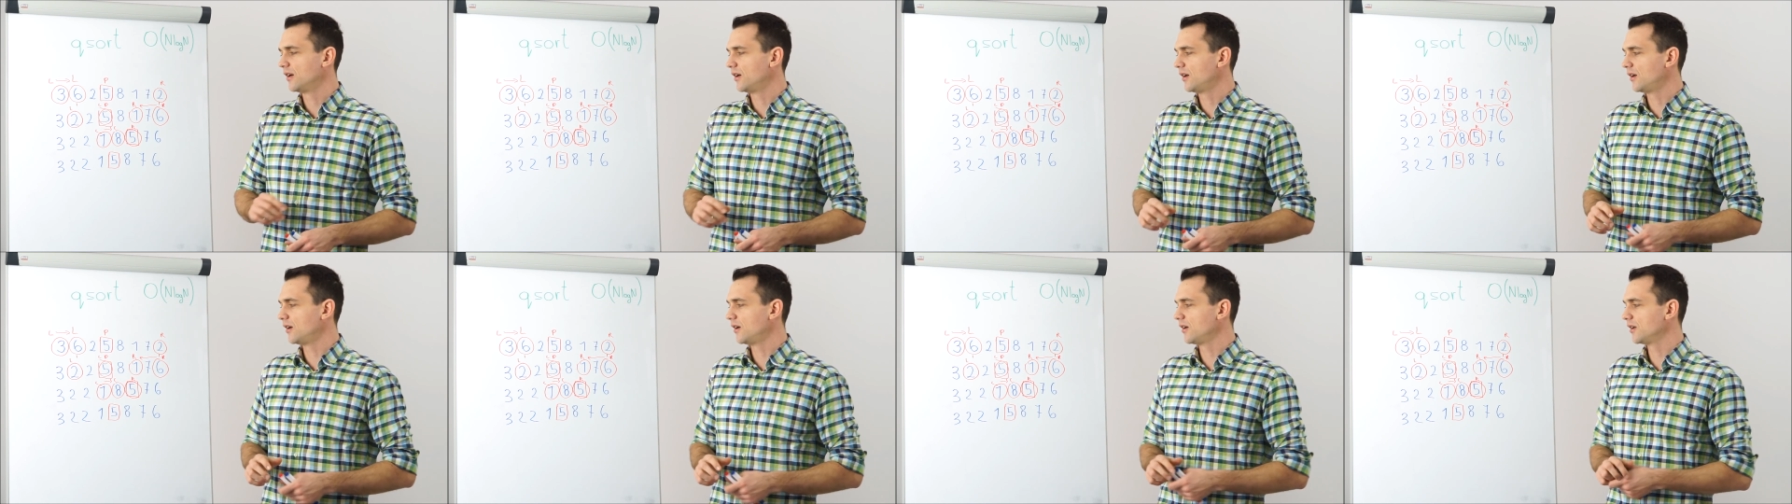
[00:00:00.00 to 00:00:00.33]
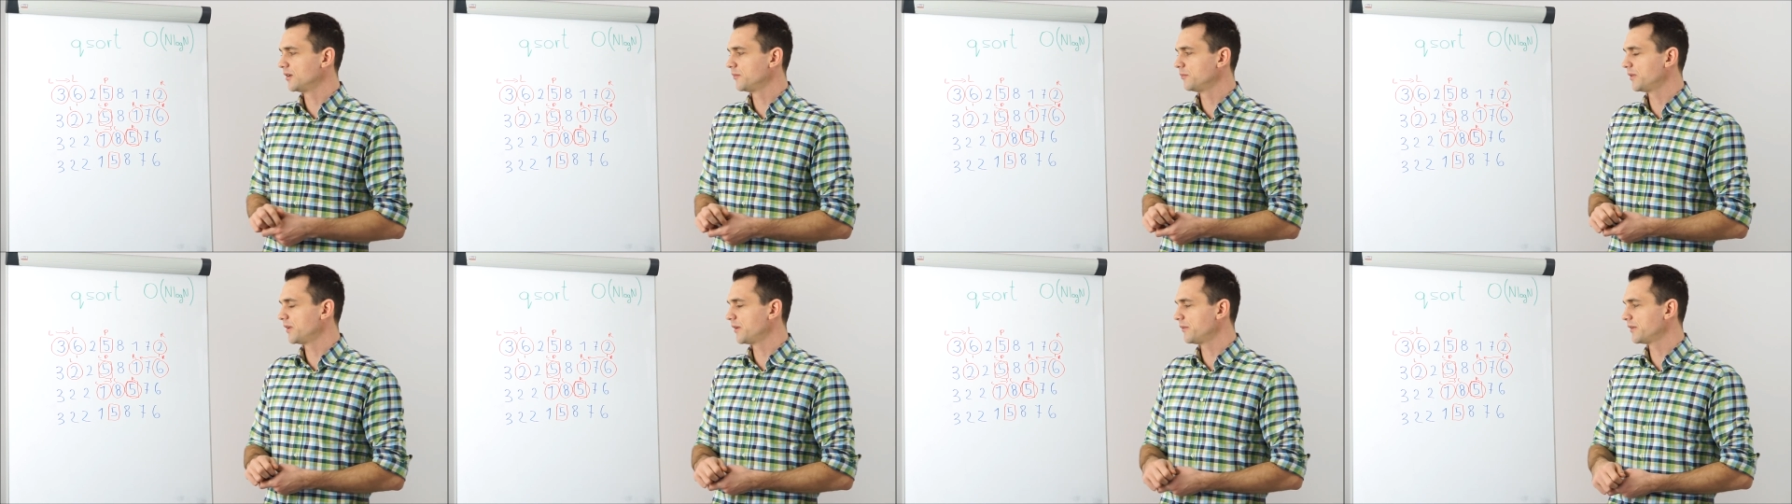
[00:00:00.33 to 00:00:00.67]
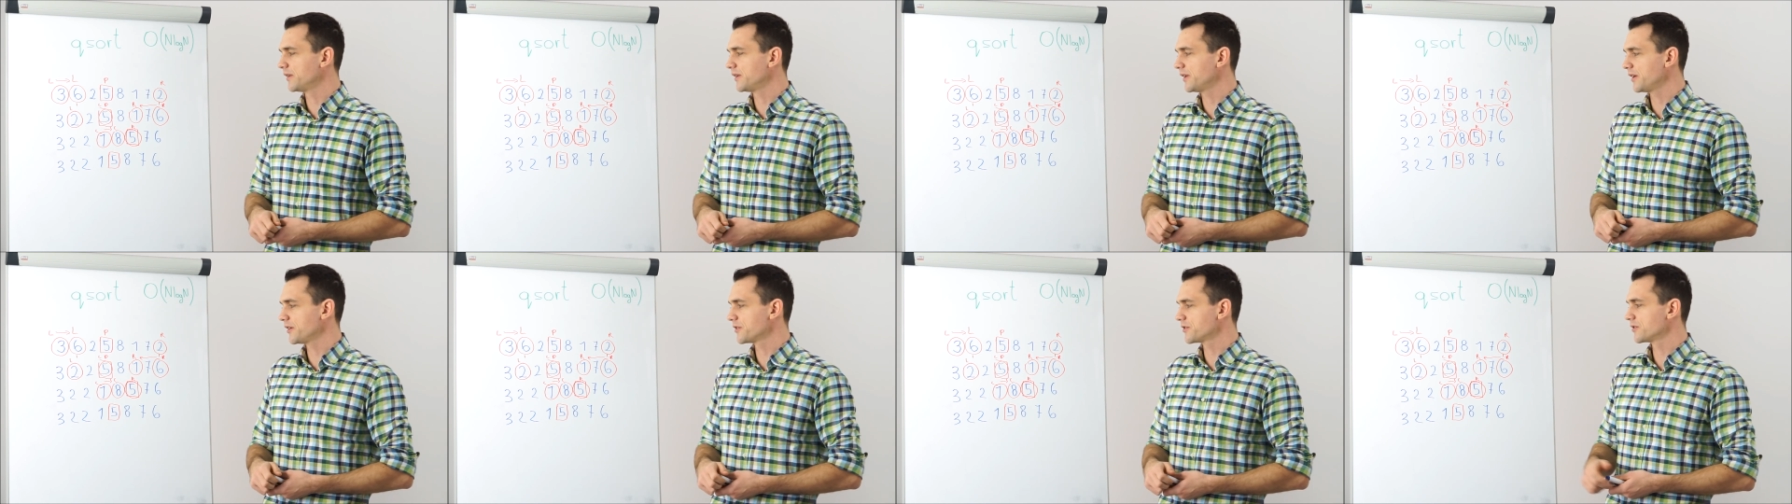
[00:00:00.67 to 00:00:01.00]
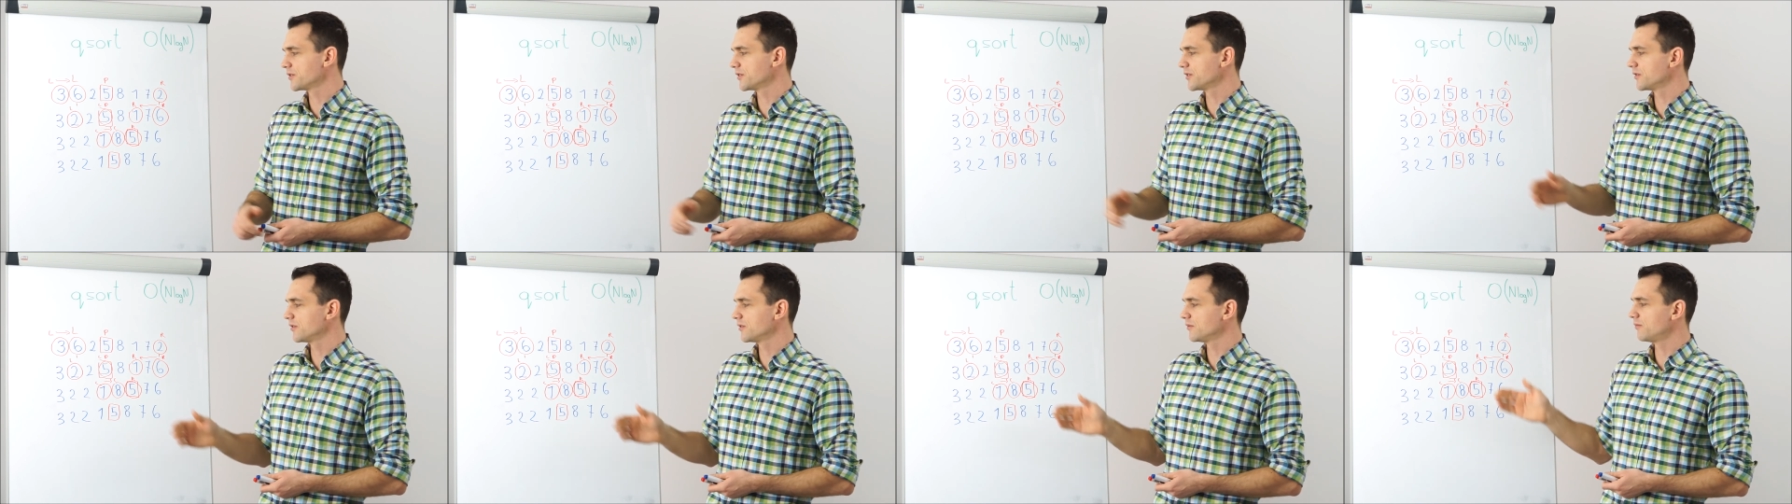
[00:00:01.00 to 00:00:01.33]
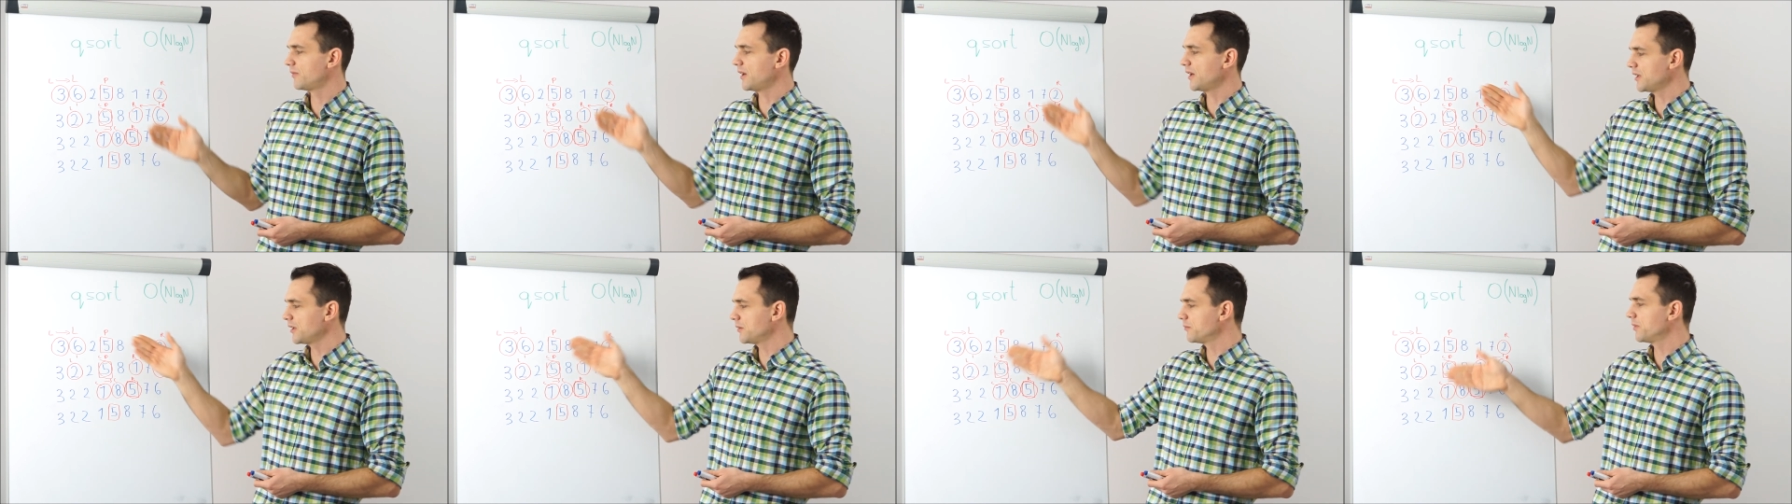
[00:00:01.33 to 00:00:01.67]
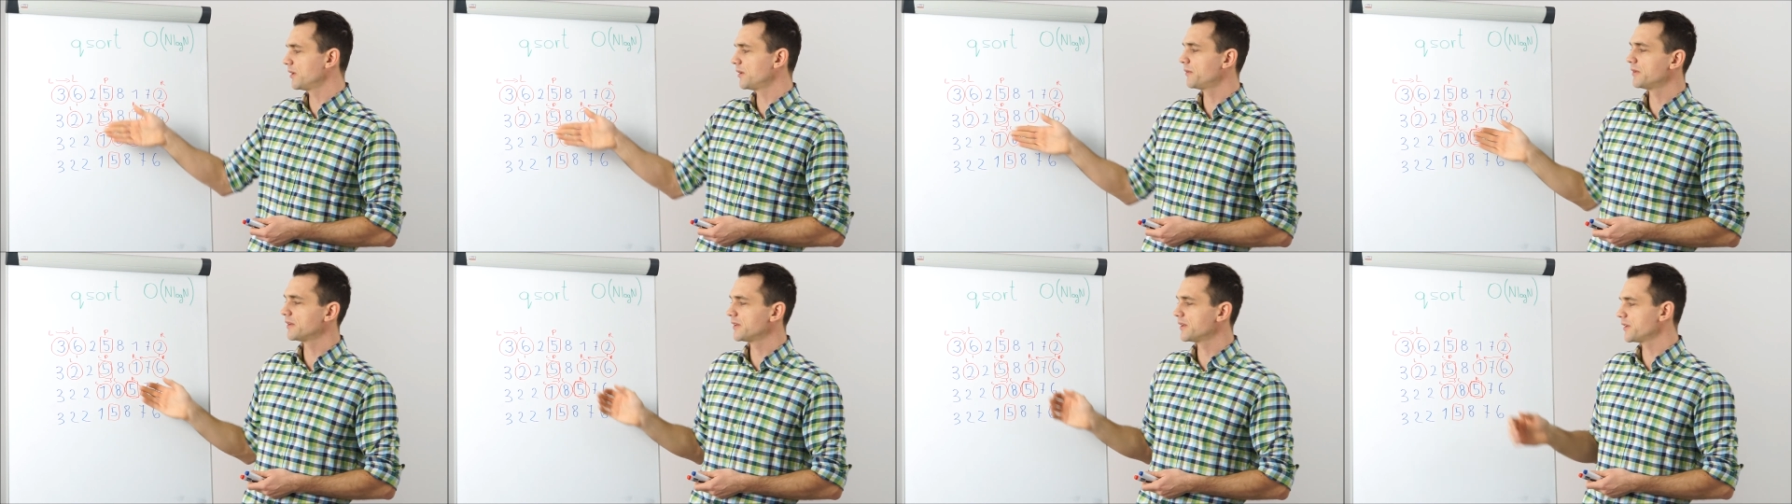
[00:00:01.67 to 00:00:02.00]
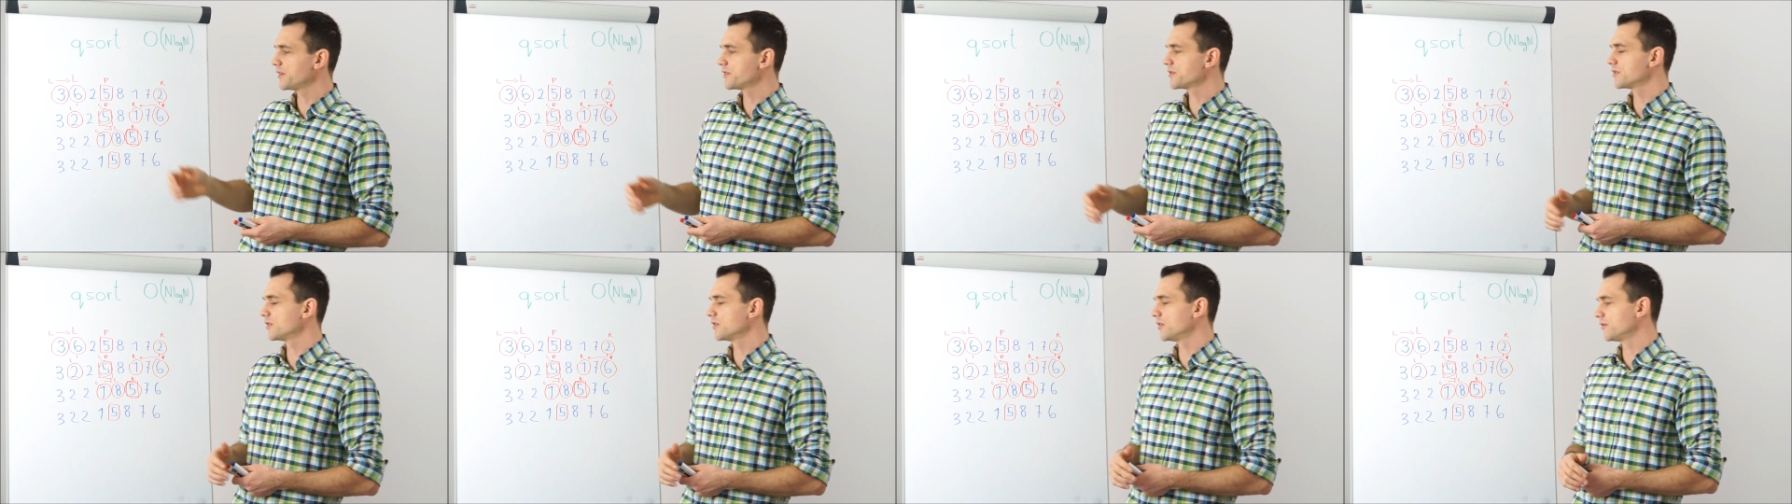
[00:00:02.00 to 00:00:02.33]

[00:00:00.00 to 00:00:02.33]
my implementation